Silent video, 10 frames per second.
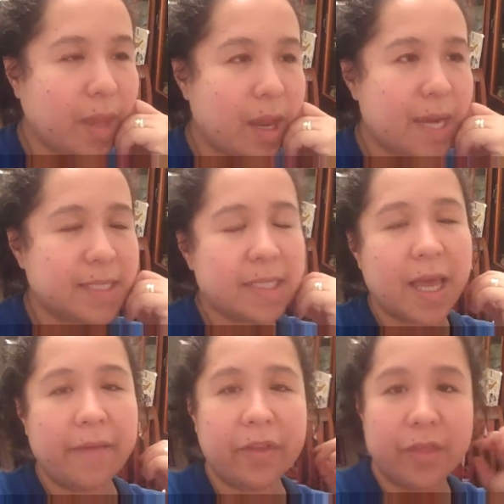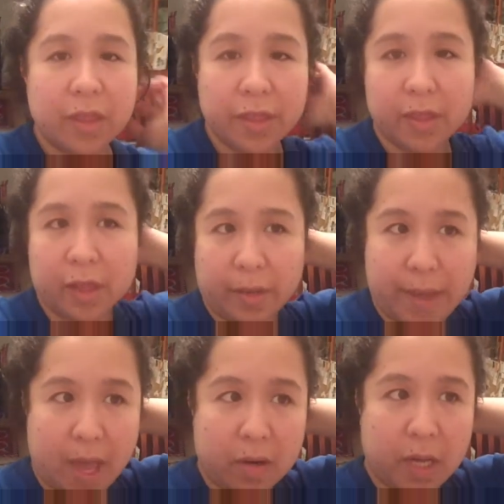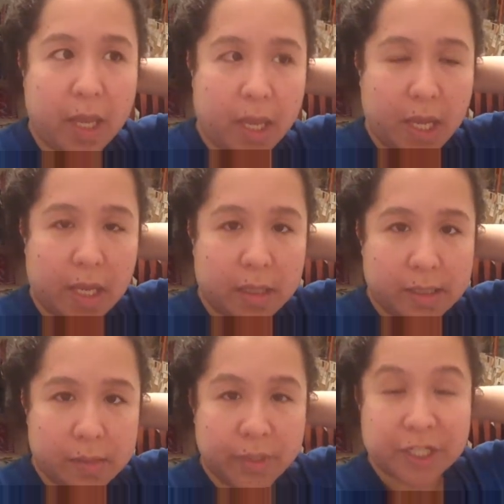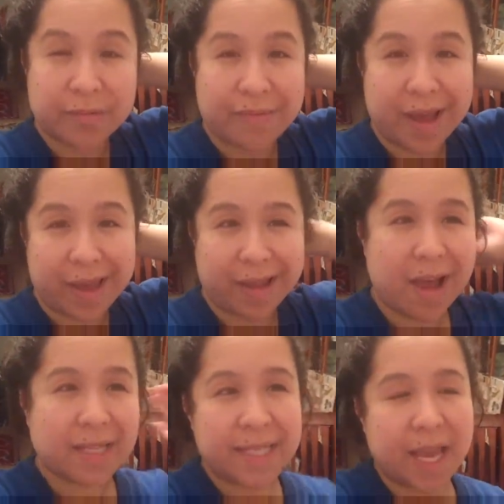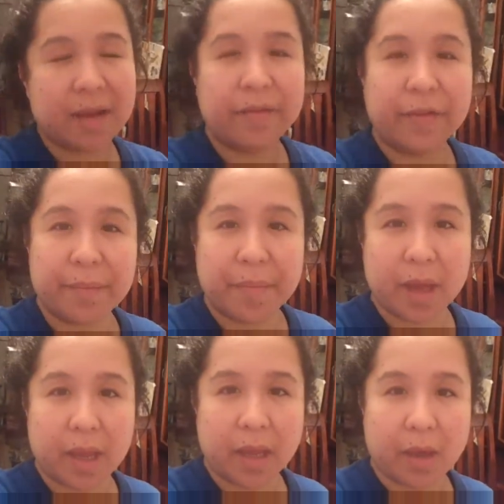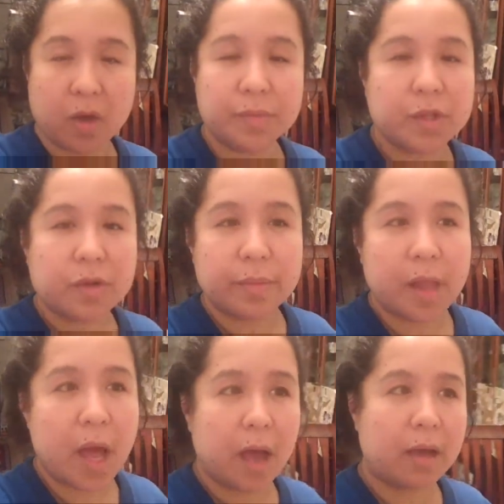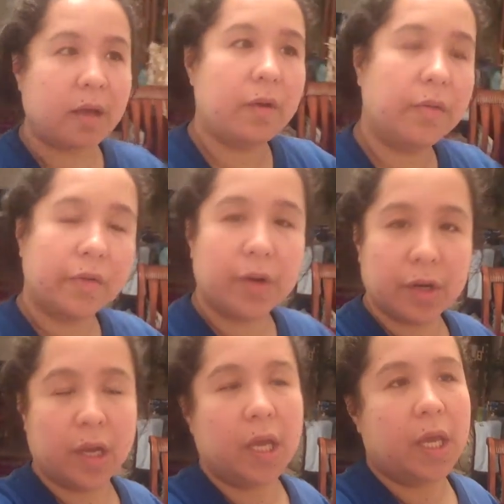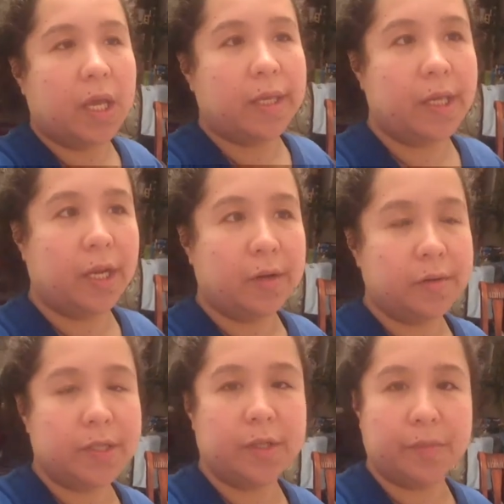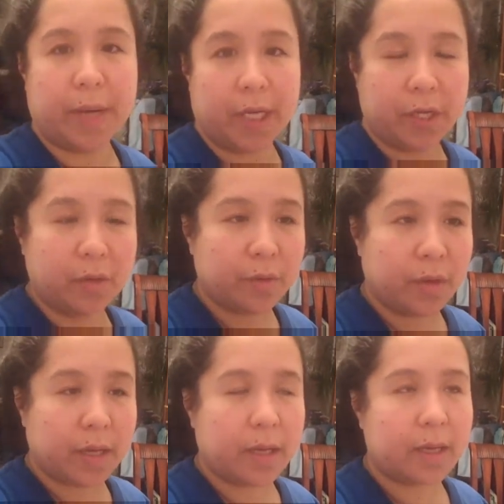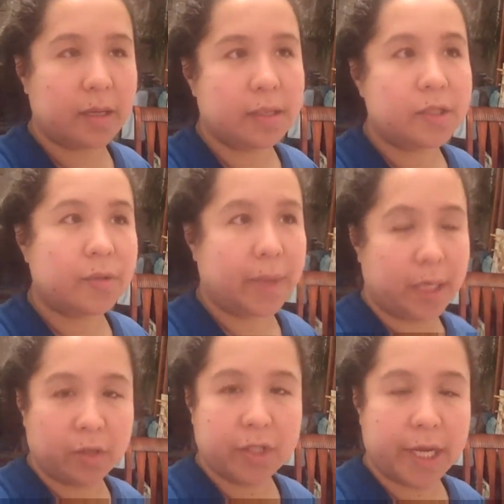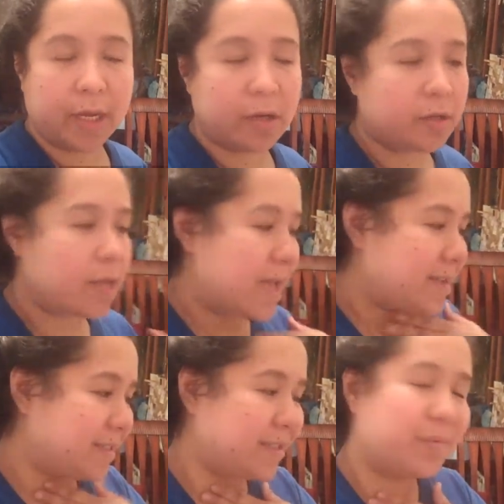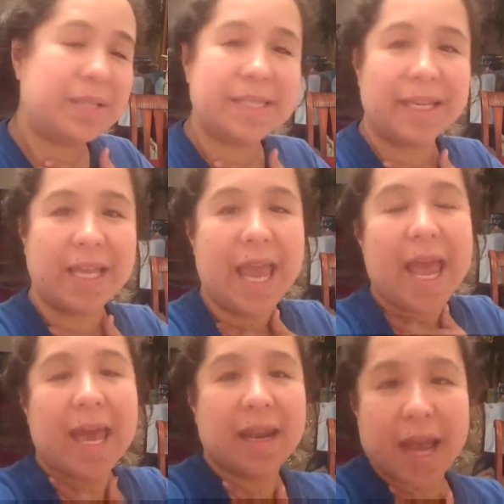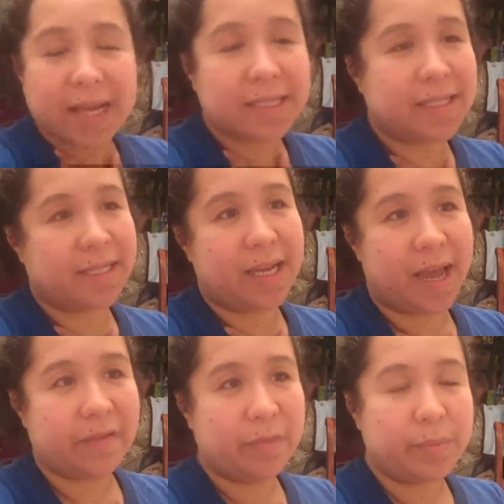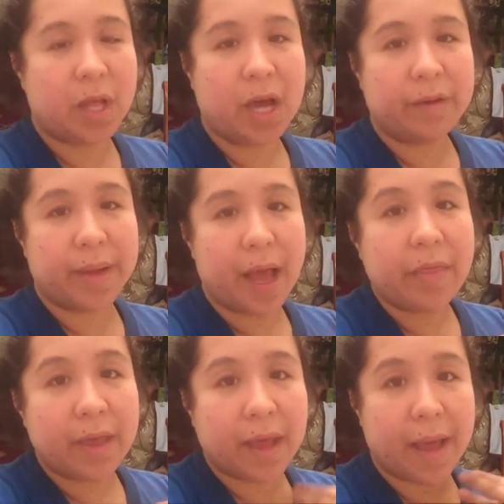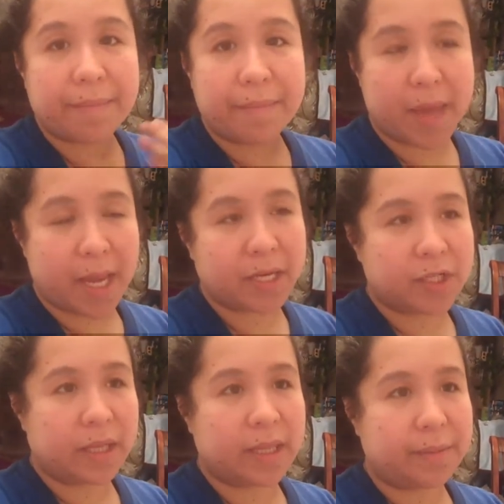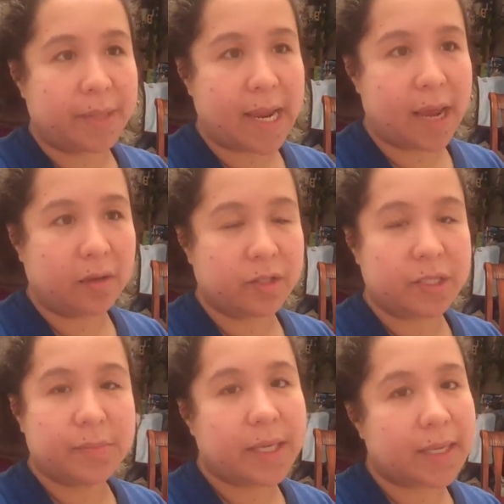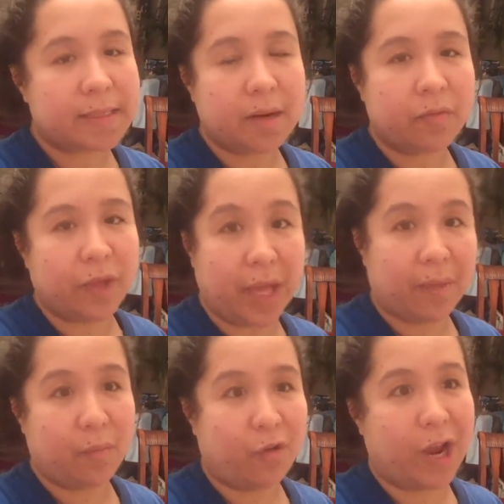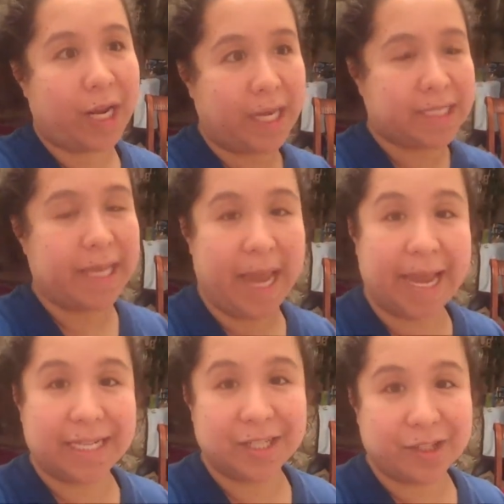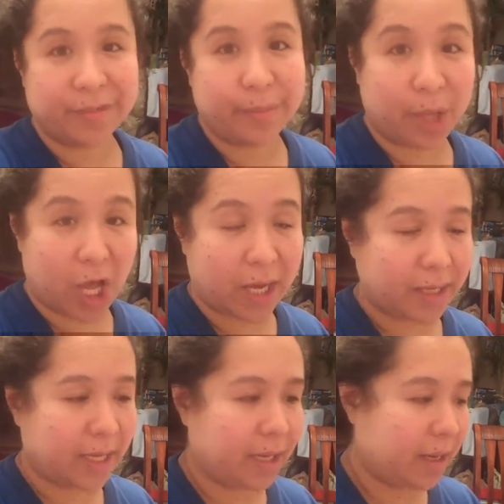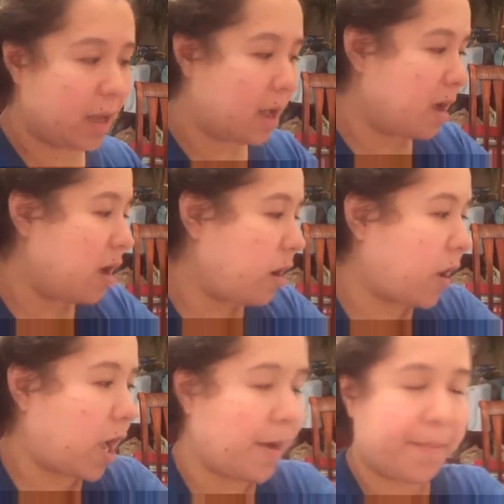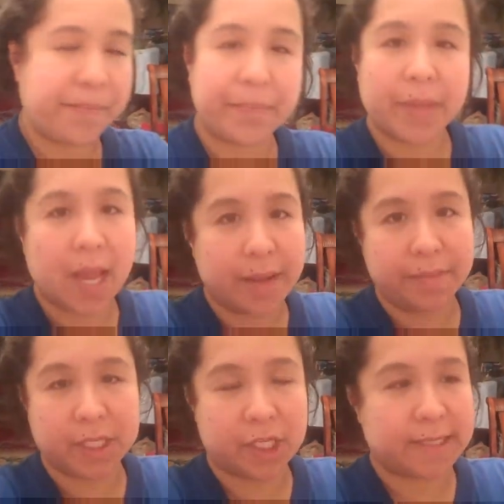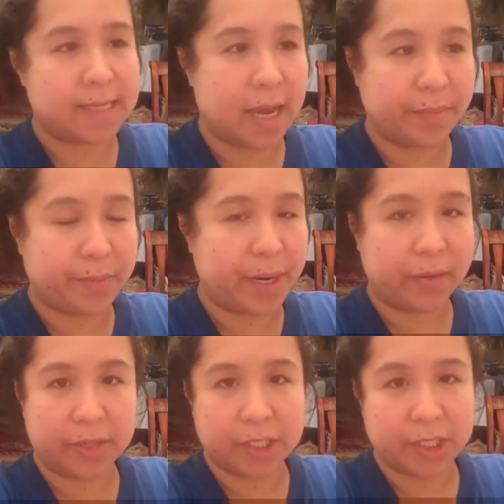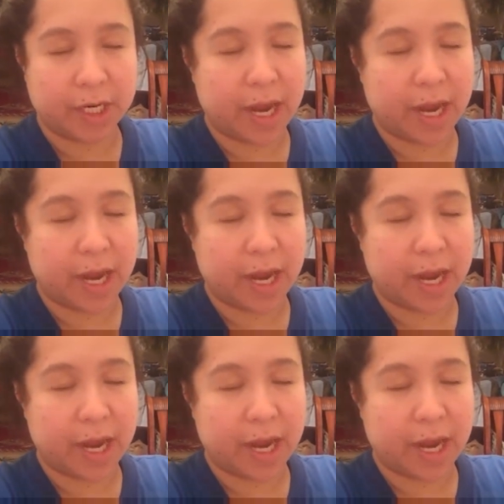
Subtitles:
I still have to look about switching my content from my homeschool blog over, you know, to my new channel. So we'll see. And I did have a blog, but I think I may shut them down just because I don't think I'm ready to handle blogging. I'm just not prepared this year.